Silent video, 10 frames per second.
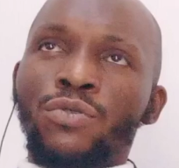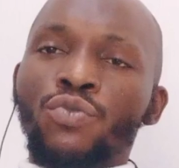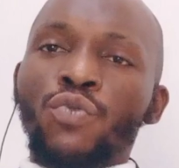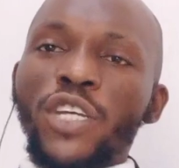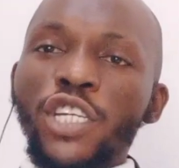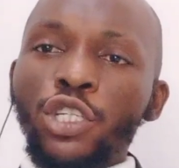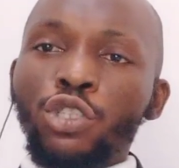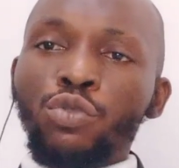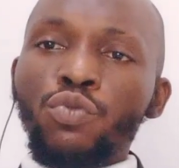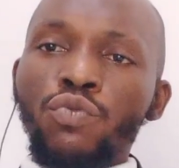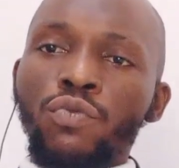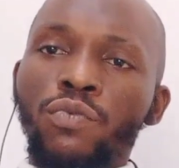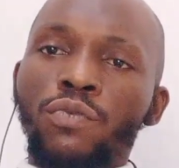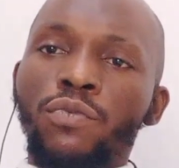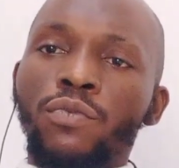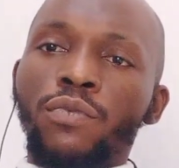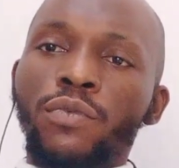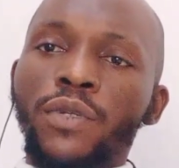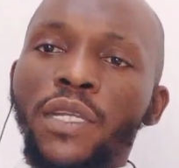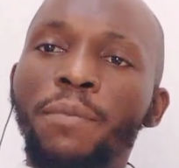to issue
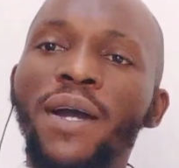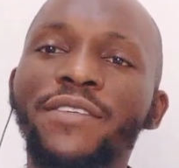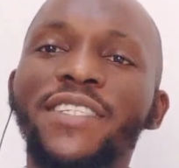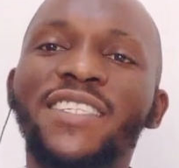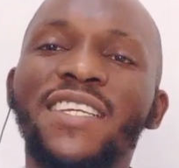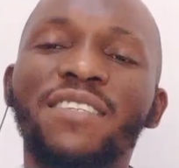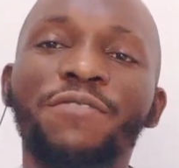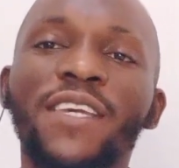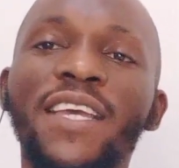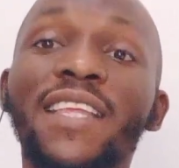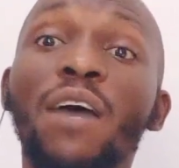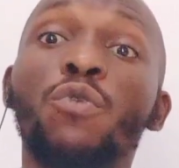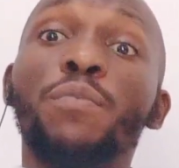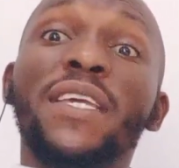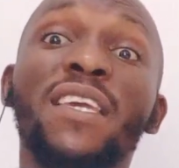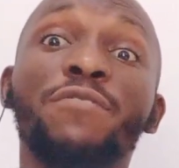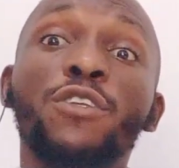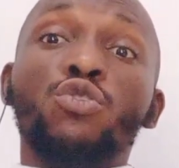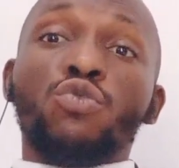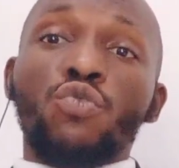the marriage certificate that will be
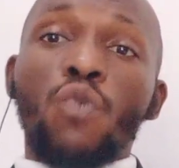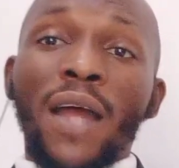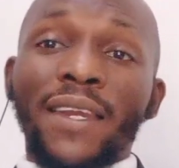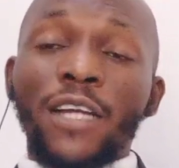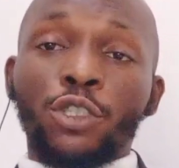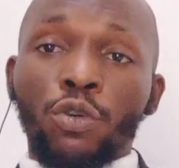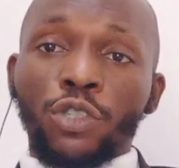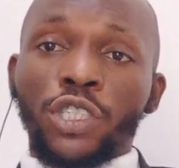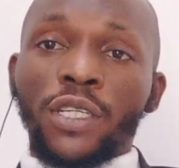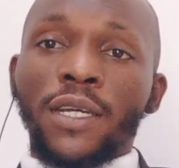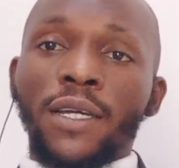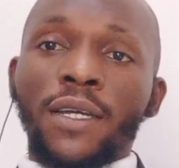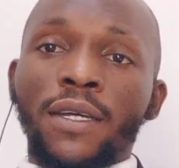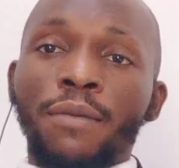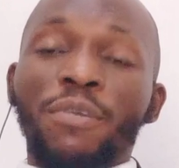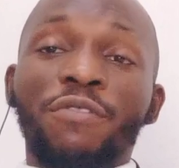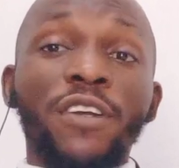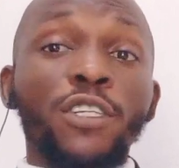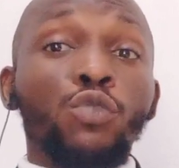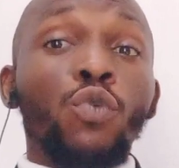given to you at that church. Be
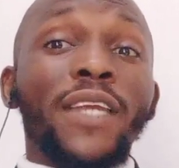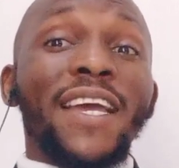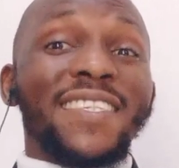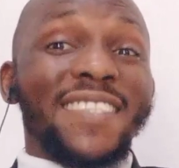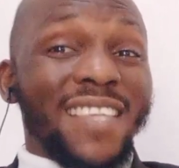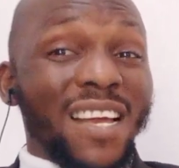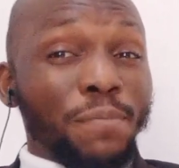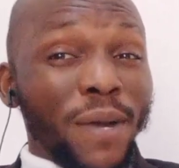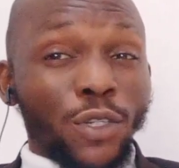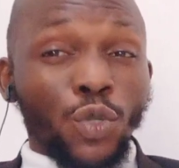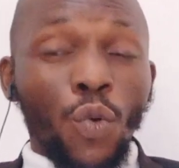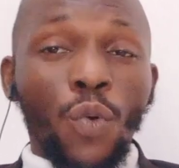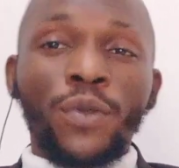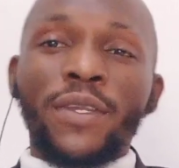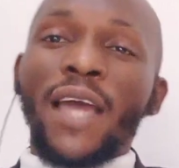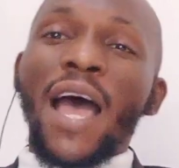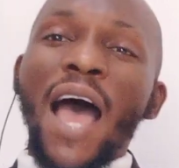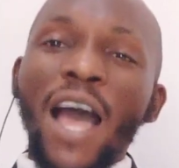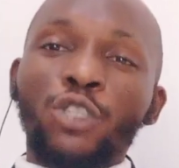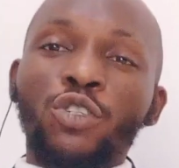very sure that it is that pastor that
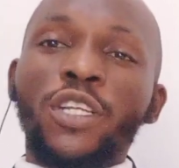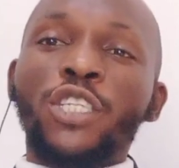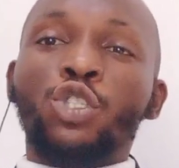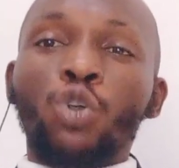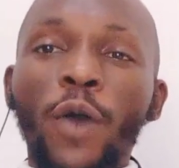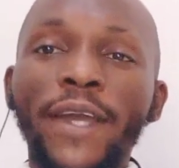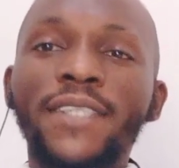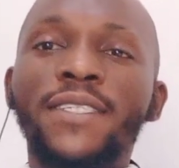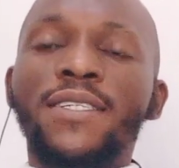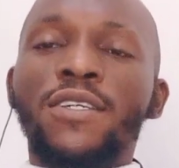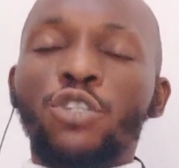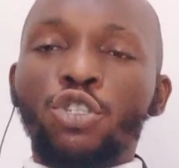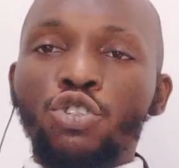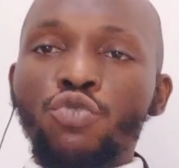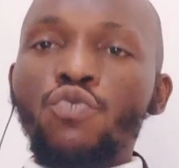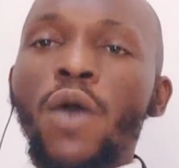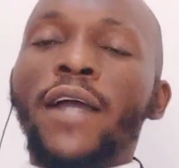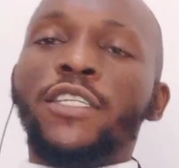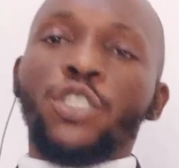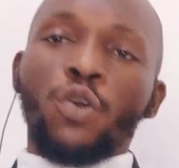actually joined you
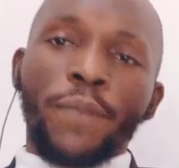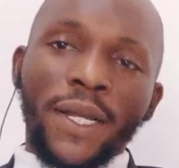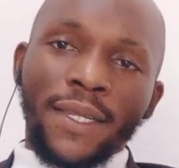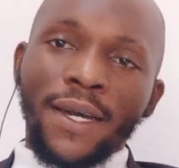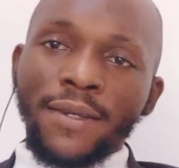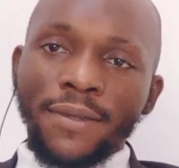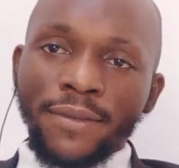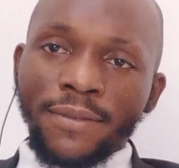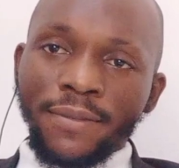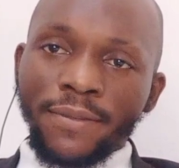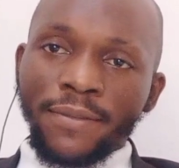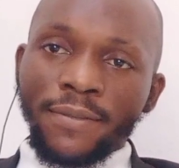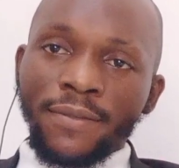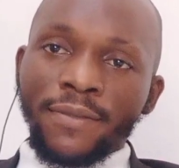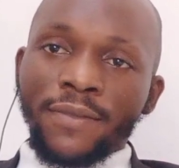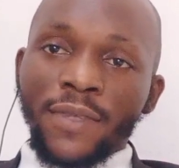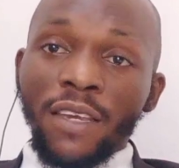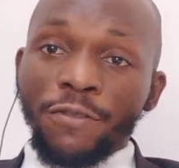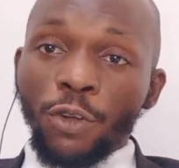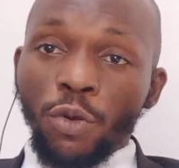and your partner.
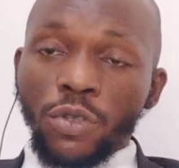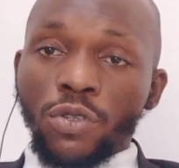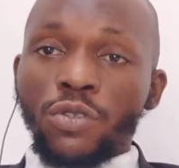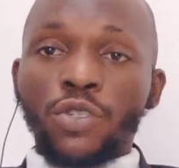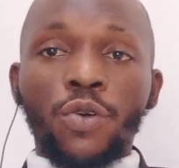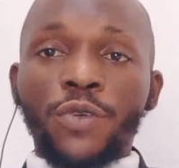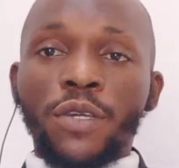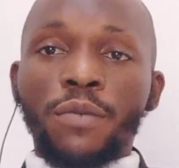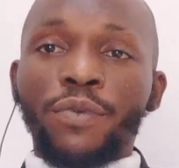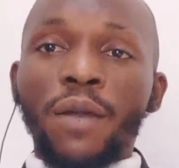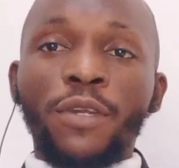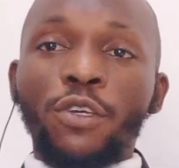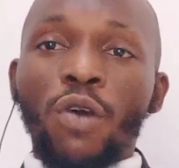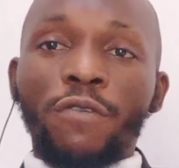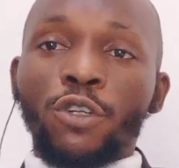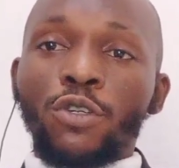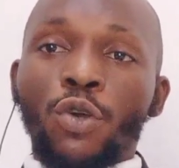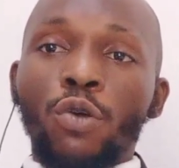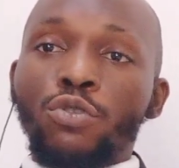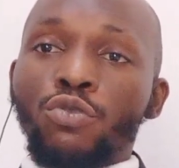If not, sorry, probably you have
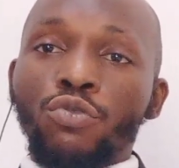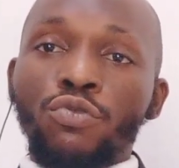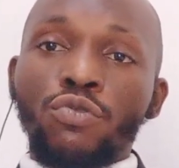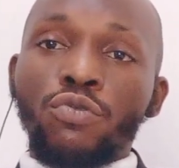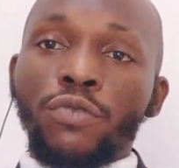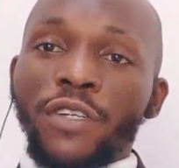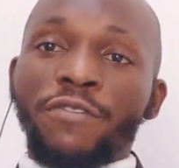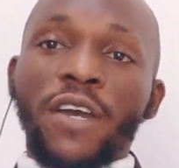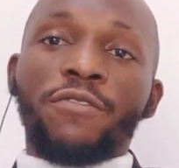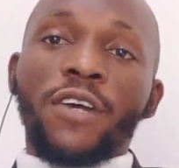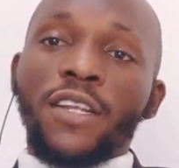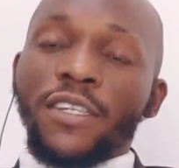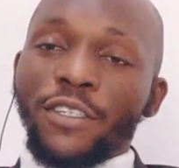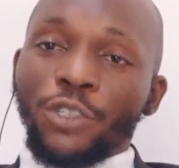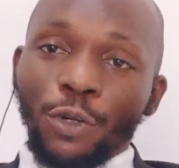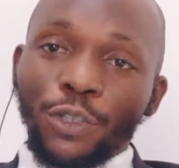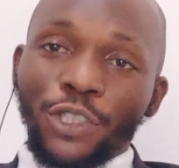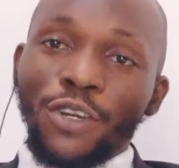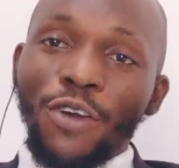just gone to do revival in the church,